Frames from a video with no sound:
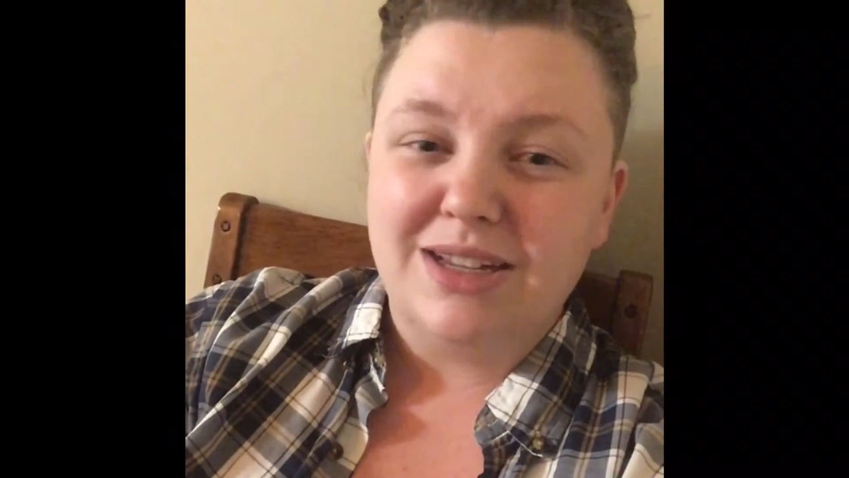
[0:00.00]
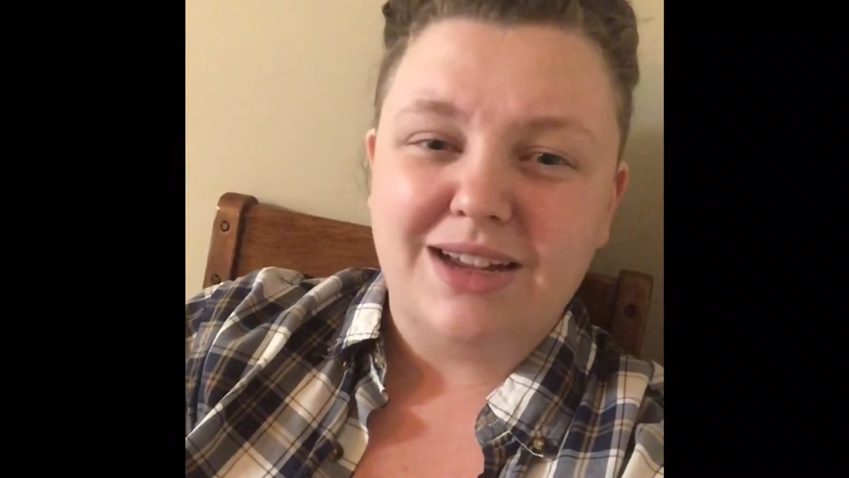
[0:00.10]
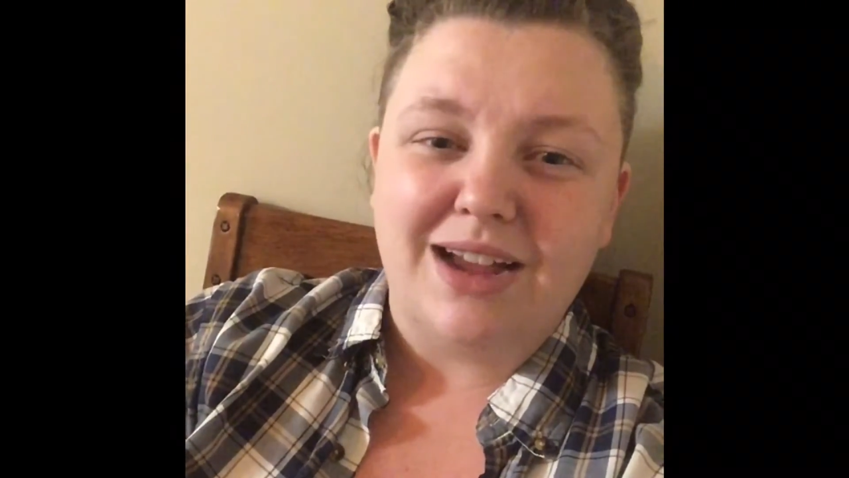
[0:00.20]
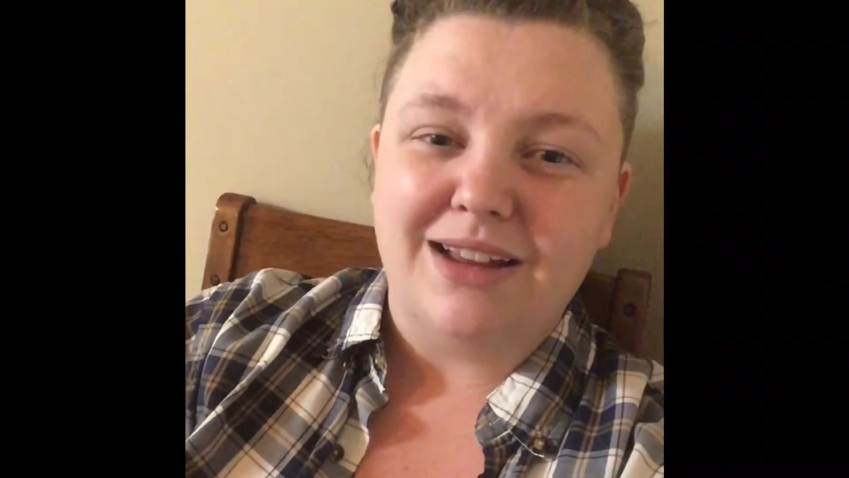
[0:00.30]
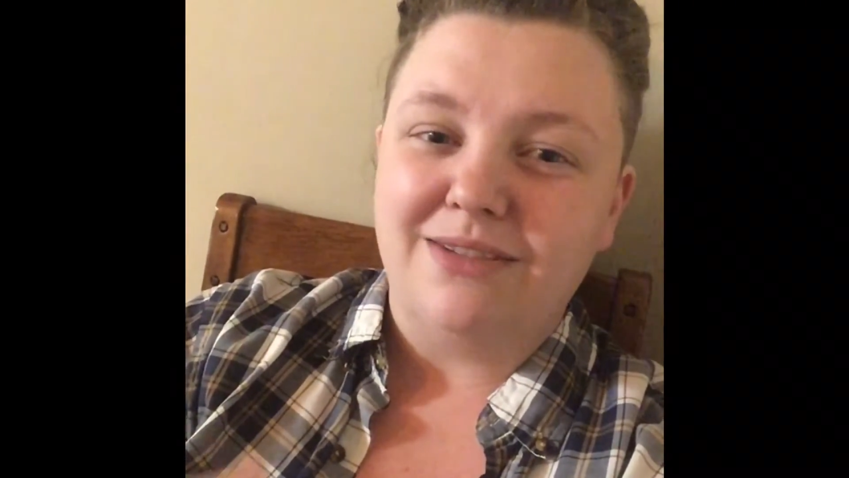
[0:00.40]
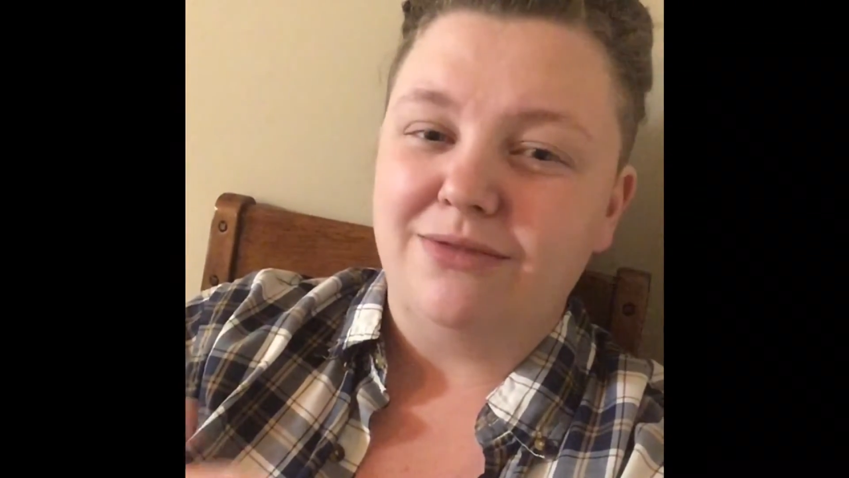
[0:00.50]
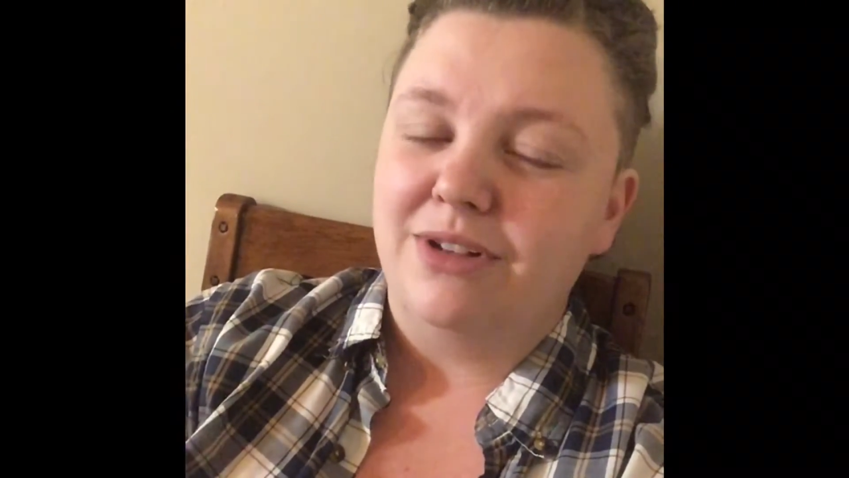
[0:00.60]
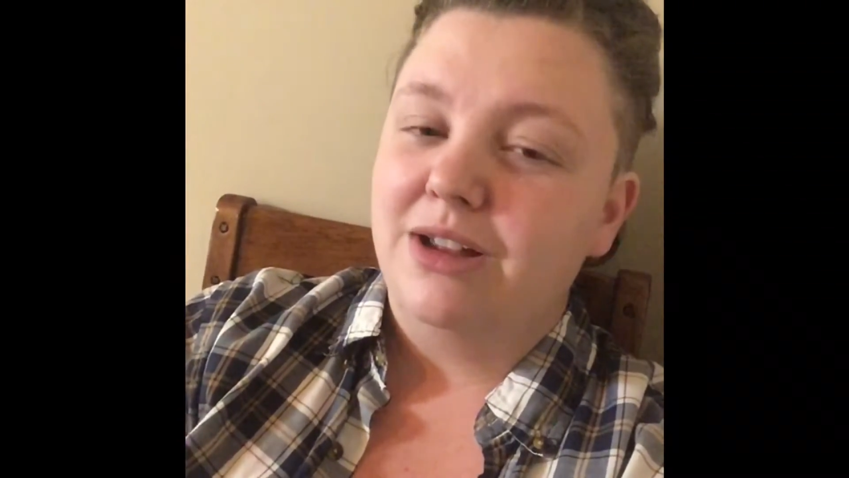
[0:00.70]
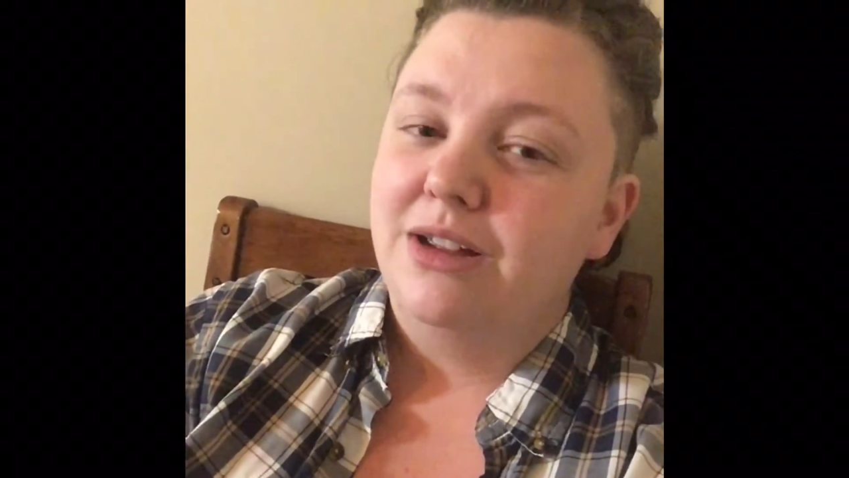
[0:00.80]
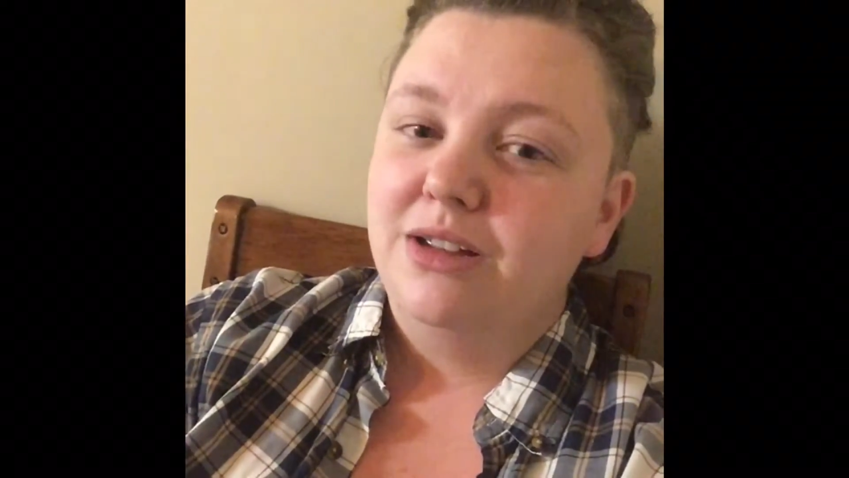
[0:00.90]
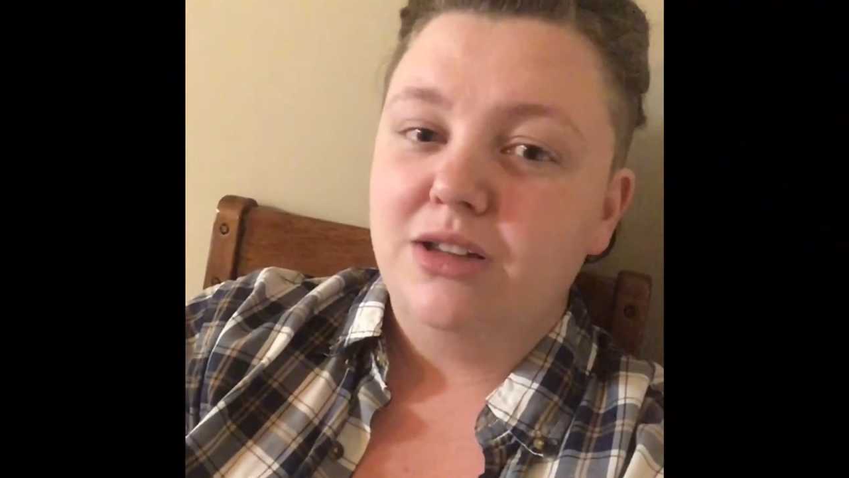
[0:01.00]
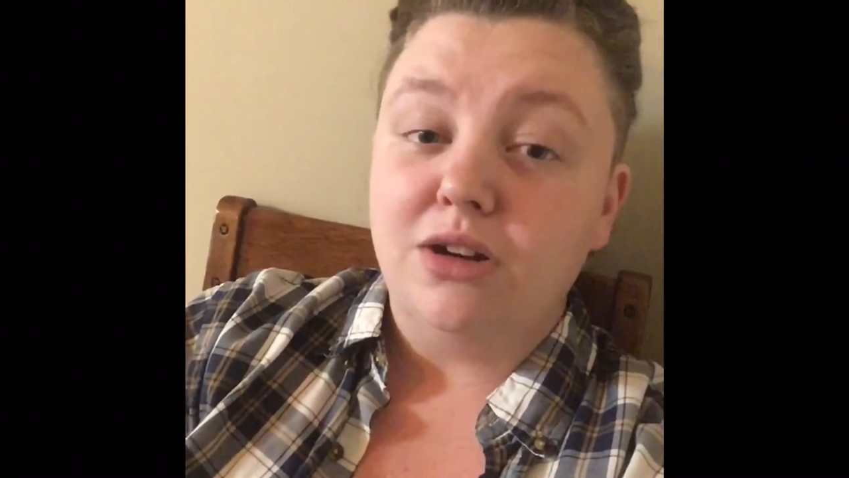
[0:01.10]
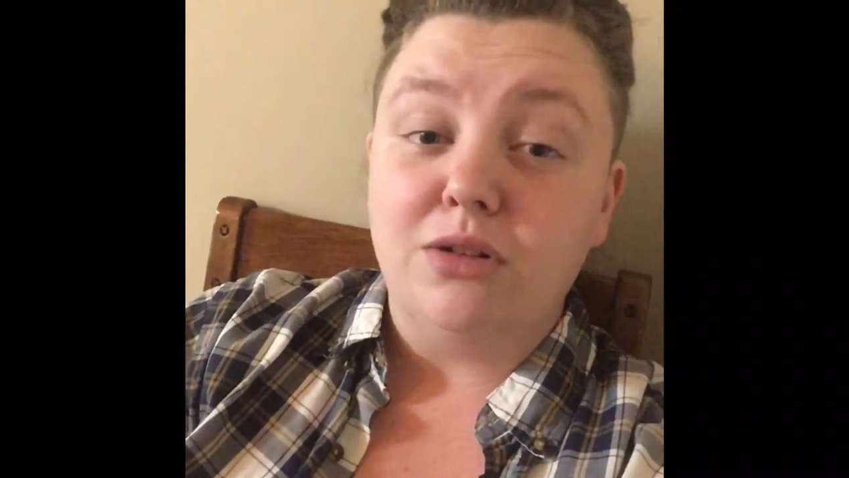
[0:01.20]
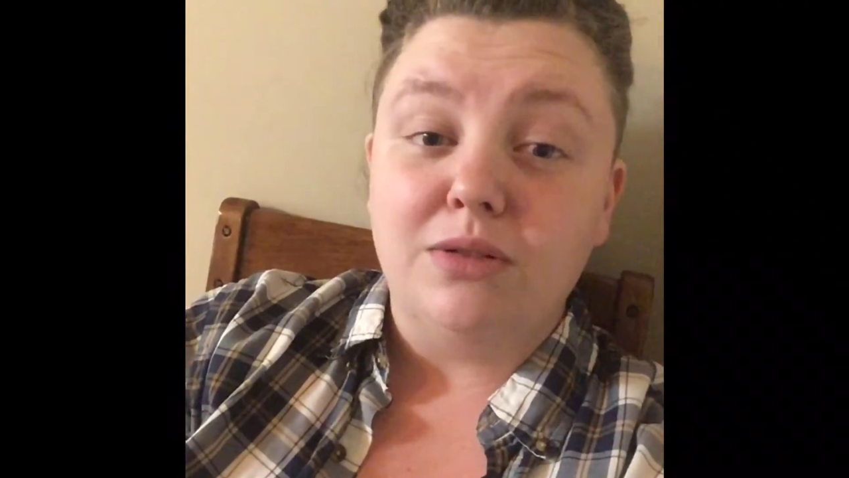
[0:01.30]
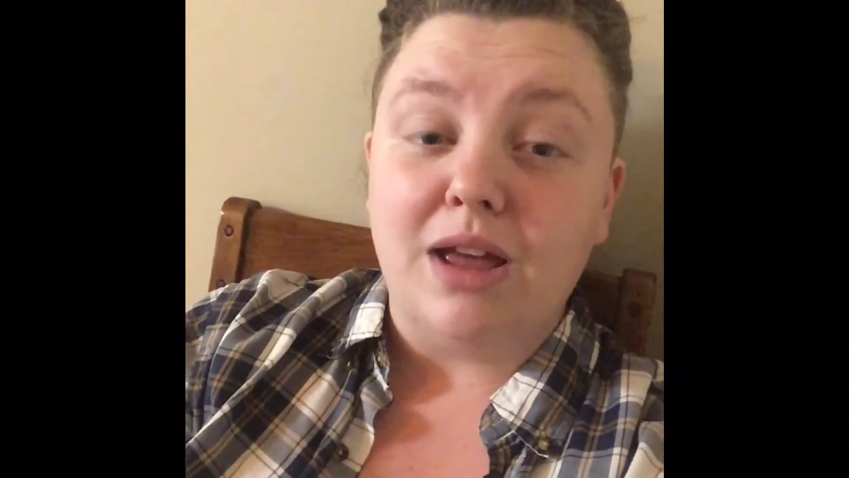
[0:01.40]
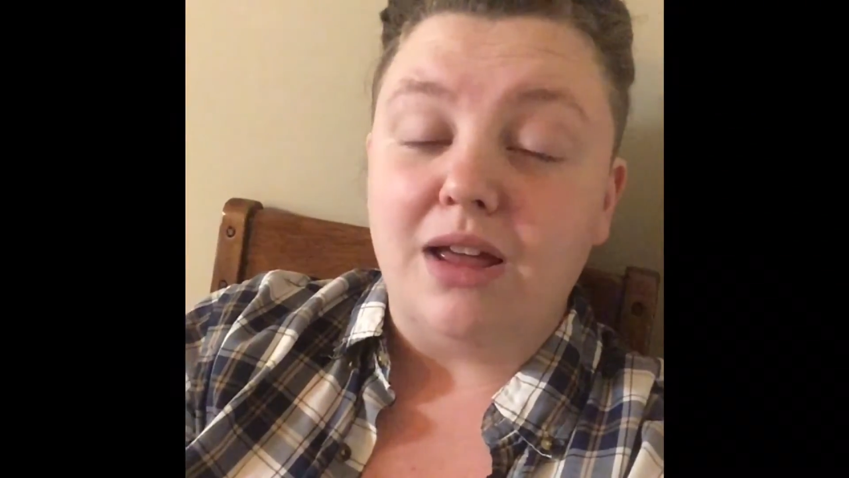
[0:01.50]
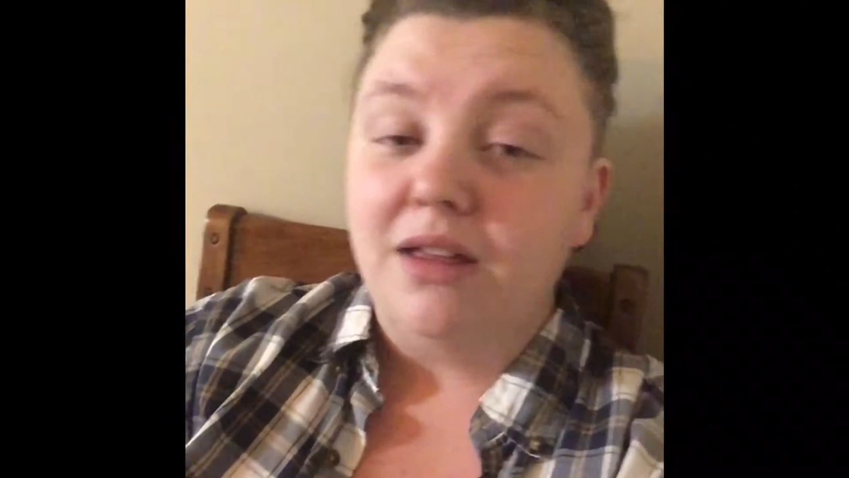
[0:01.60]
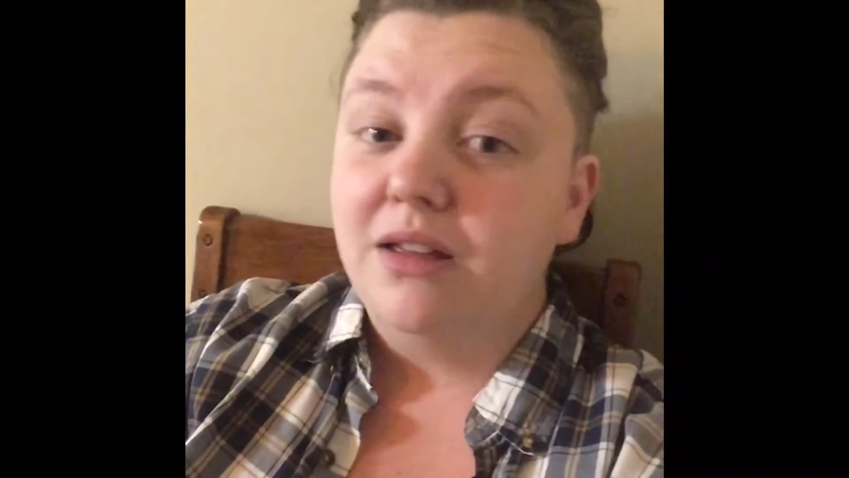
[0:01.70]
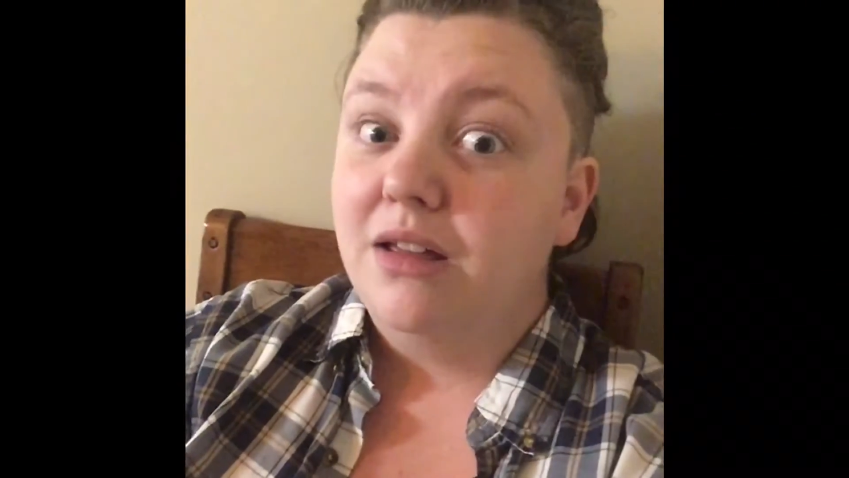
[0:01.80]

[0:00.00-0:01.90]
and kind of, you know, that